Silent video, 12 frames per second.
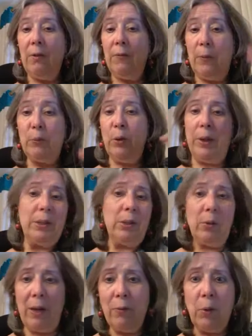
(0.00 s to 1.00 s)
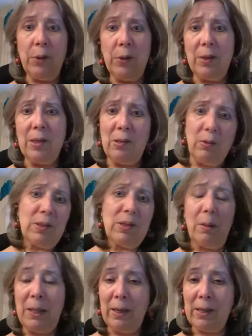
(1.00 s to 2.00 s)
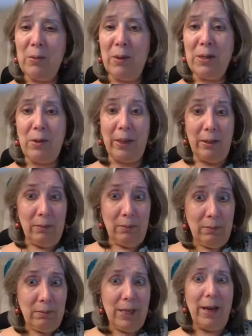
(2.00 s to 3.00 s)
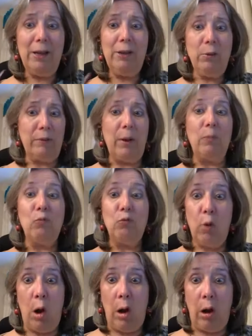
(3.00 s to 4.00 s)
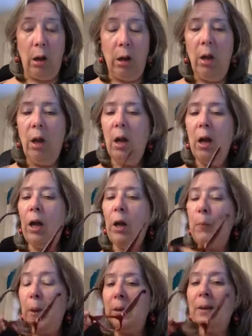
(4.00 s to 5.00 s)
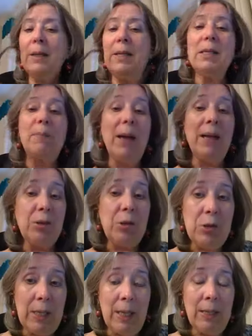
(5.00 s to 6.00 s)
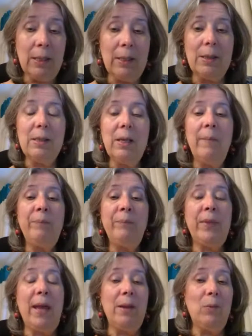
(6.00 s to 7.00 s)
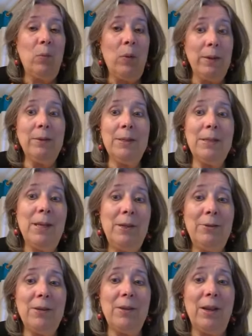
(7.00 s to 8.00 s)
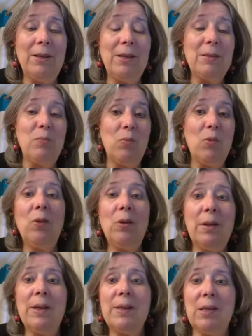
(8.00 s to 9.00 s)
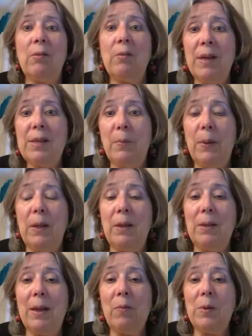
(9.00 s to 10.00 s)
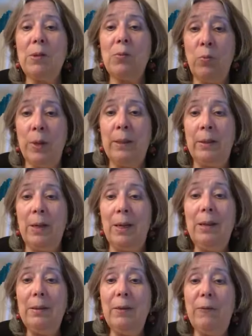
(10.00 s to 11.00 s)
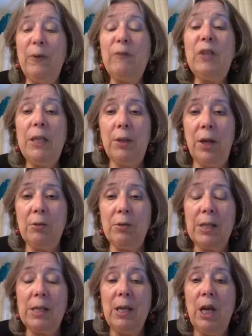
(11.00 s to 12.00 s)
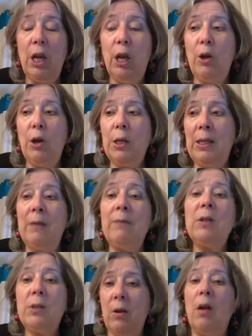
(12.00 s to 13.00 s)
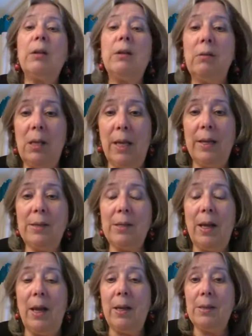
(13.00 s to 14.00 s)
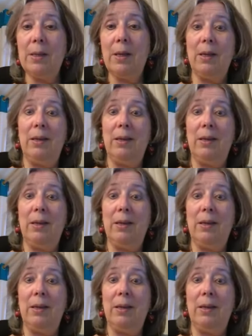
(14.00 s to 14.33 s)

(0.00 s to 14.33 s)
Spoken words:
from Trento, and I've ordered it, so it's coming next week, so I can tell you if I'm wrong. But at least my understanding is that what I'm going to tell you tonight is more or less the recipe that was written in the 1500s, given to Cardinal Claes as